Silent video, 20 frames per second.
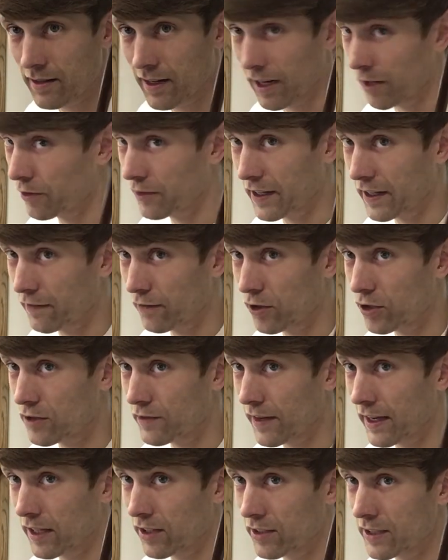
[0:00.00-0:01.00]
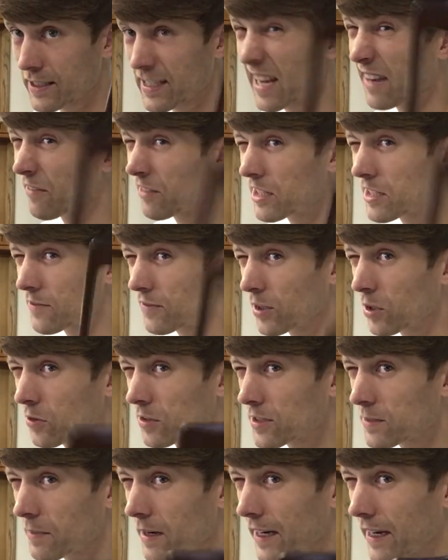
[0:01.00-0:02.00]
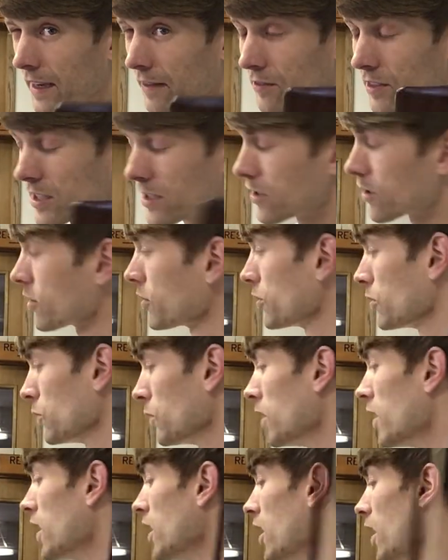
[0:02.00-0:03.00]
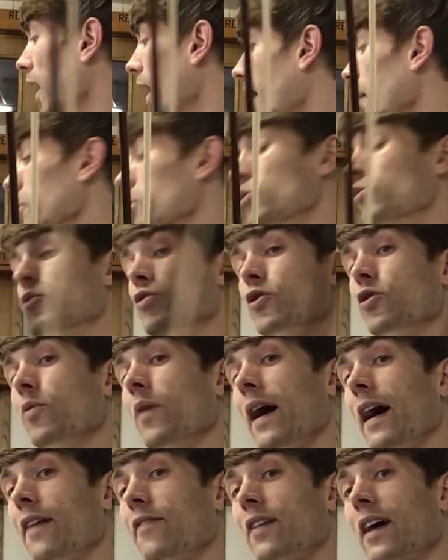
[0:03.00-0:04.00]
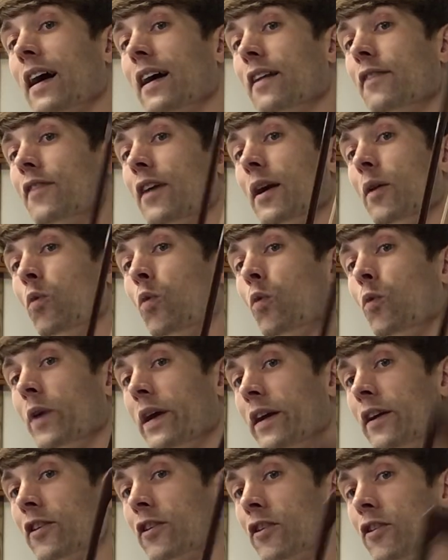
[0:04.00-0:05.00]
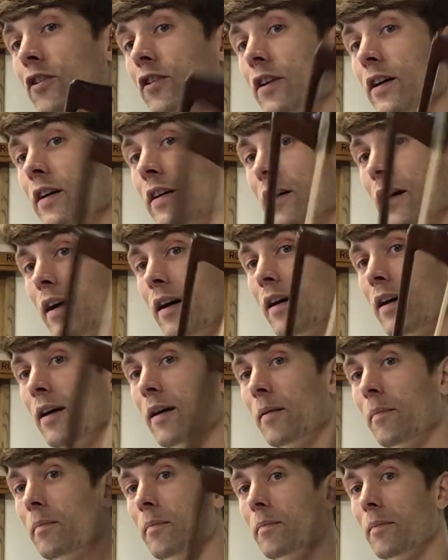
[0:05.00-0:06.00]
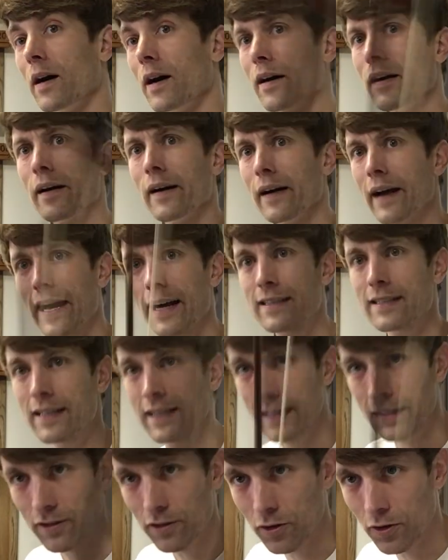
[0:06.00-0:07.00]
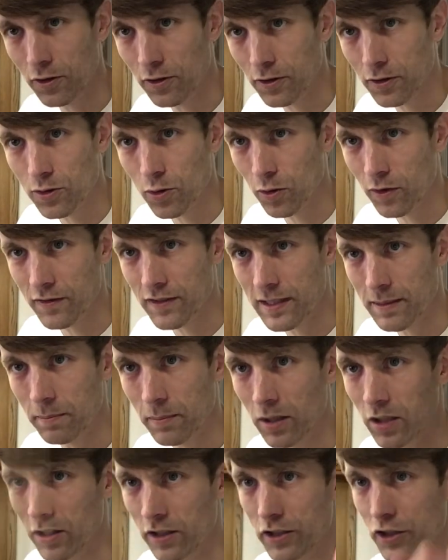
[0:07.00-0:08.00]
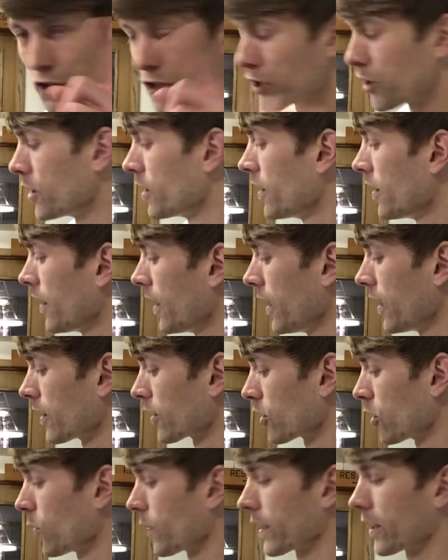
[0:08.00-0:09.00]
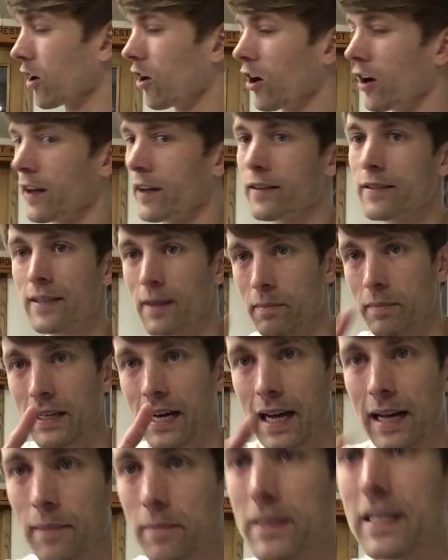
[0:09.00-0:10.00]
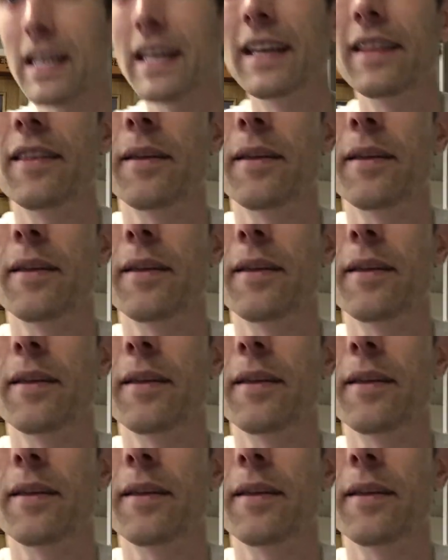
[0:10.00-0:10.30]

I don't think first violins have this. Violas might have this too. You do have kind of a weird accidental sort of symbolage going on sometimes in